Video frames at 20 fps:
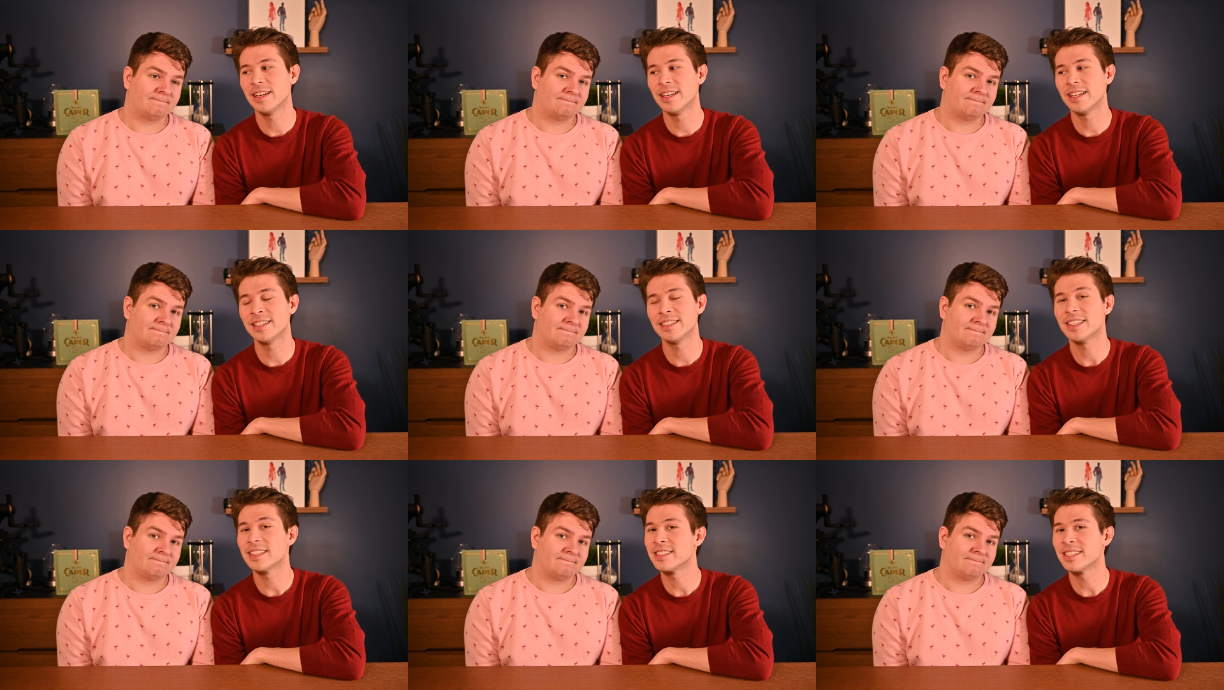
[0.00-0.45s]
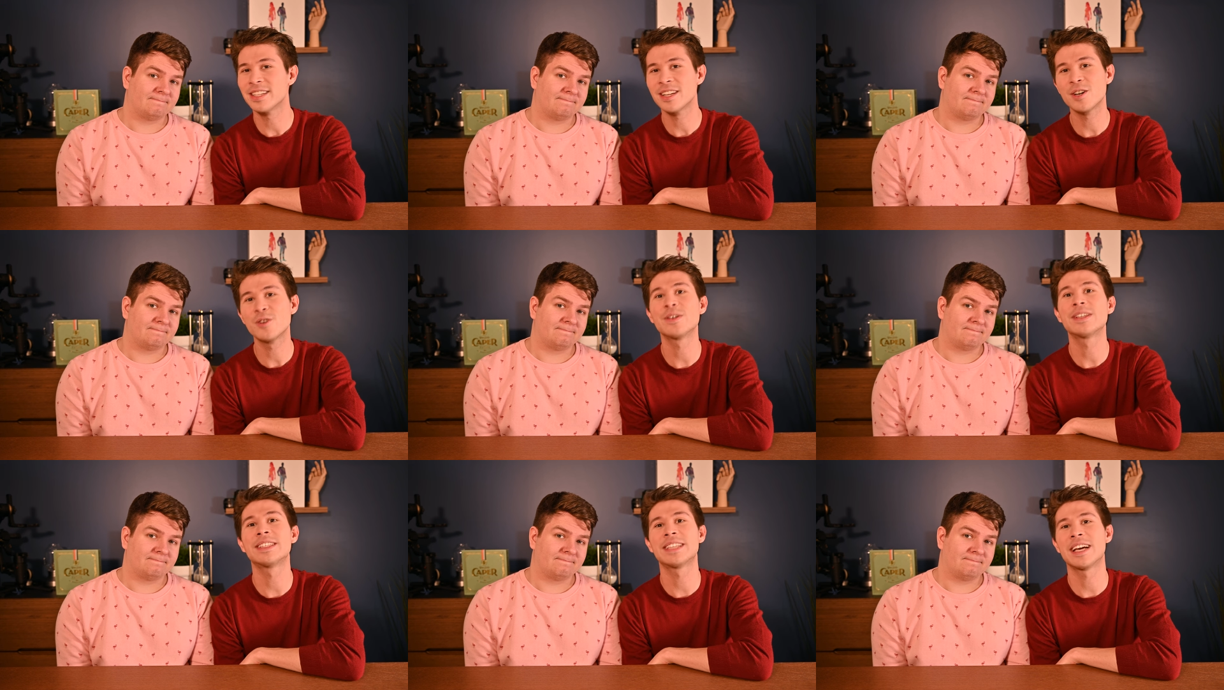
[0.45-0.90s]
Speaker 1: it doesn't
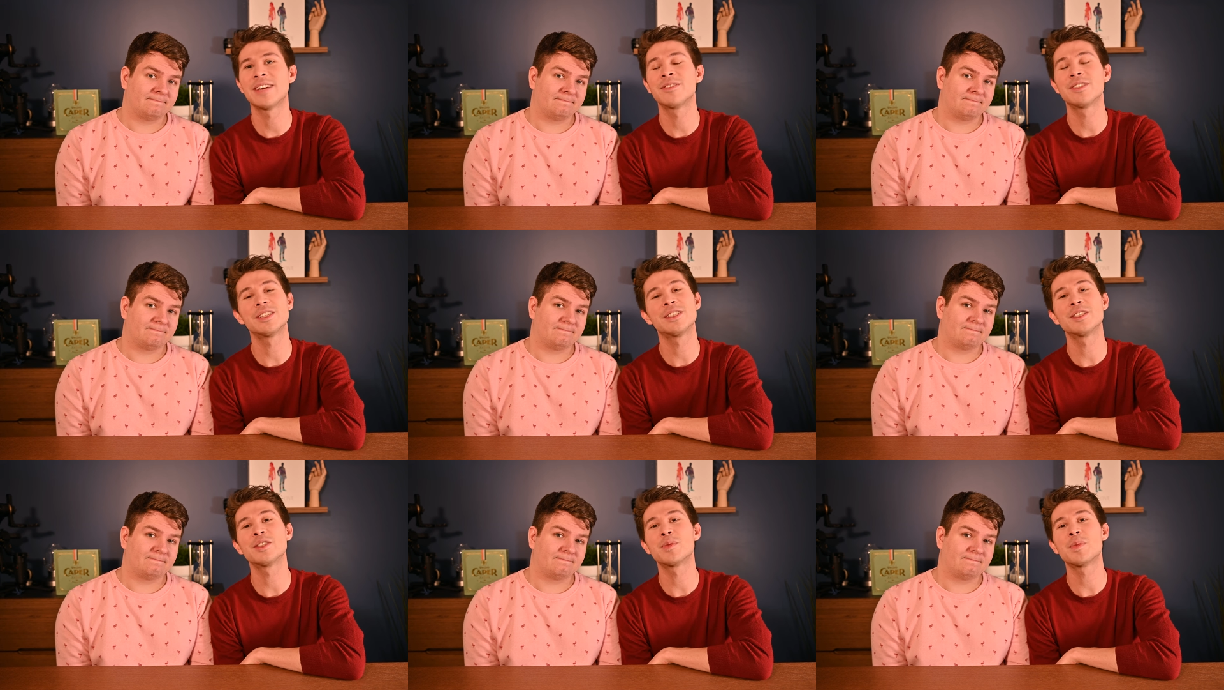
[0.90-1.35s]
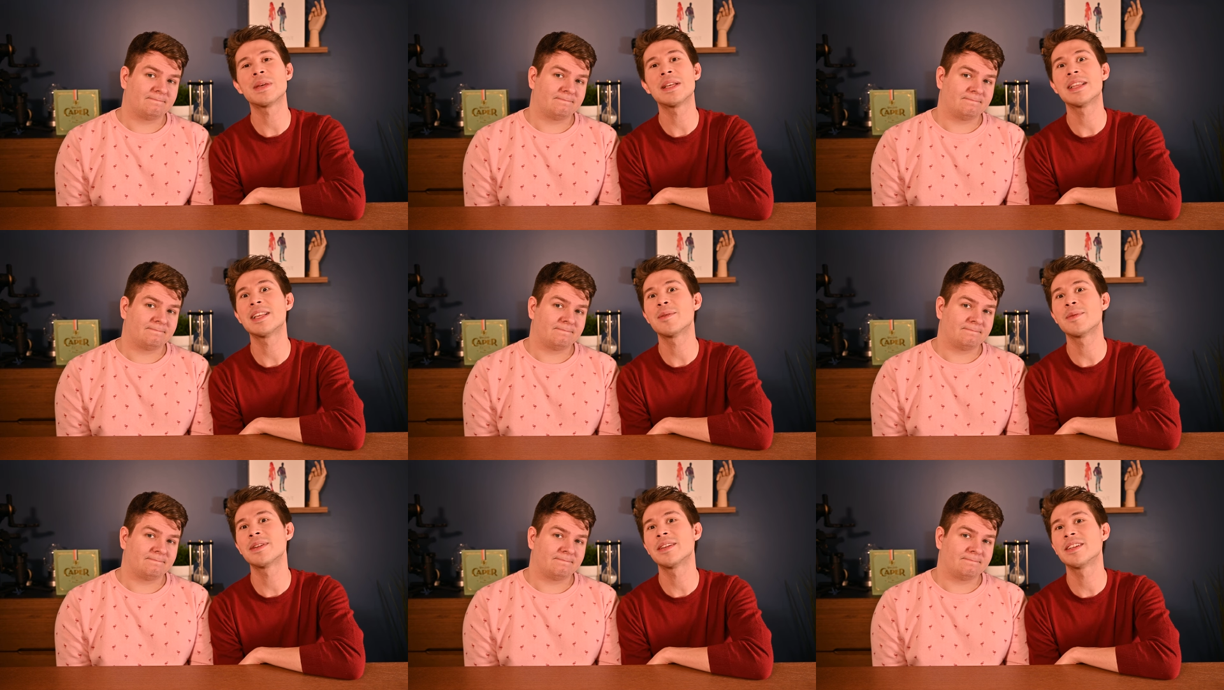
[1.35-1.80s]
always have to just be
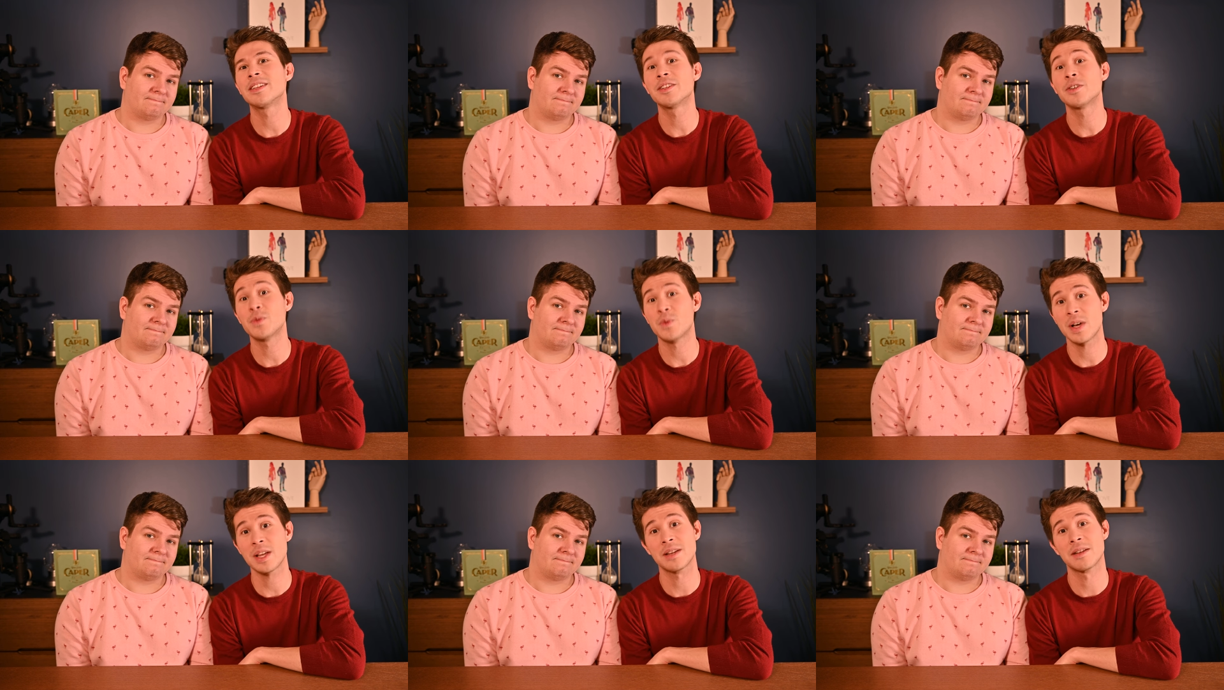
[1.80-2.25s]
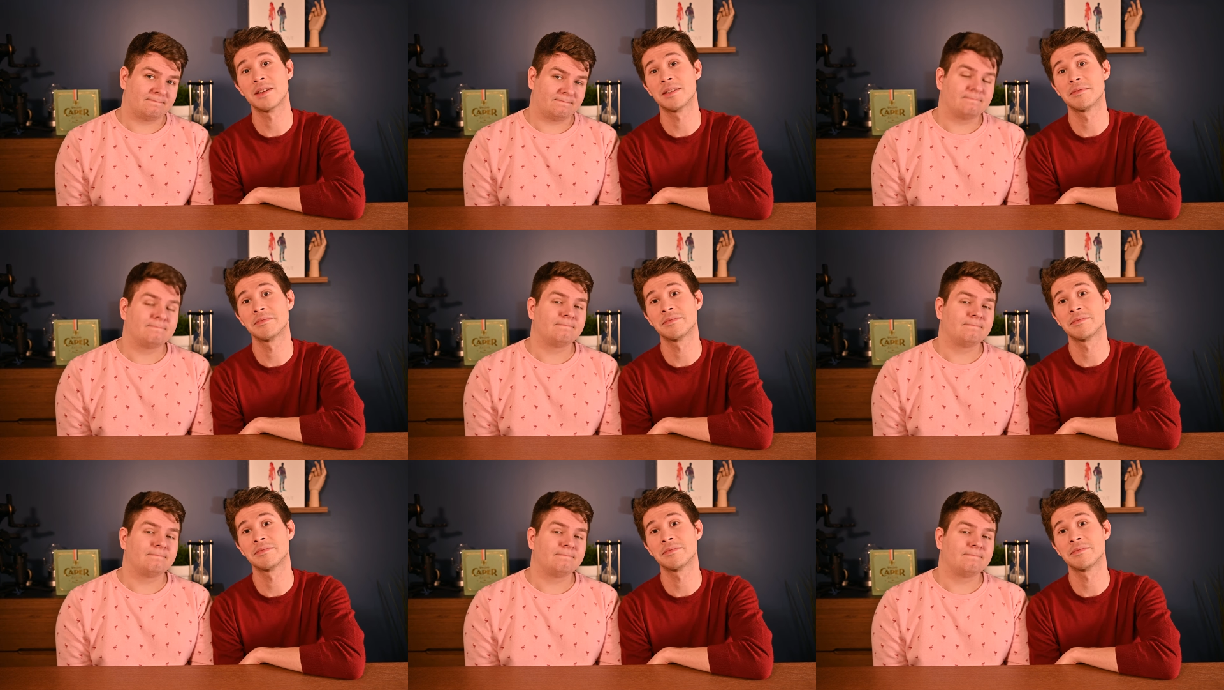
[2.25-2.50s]
limited to one.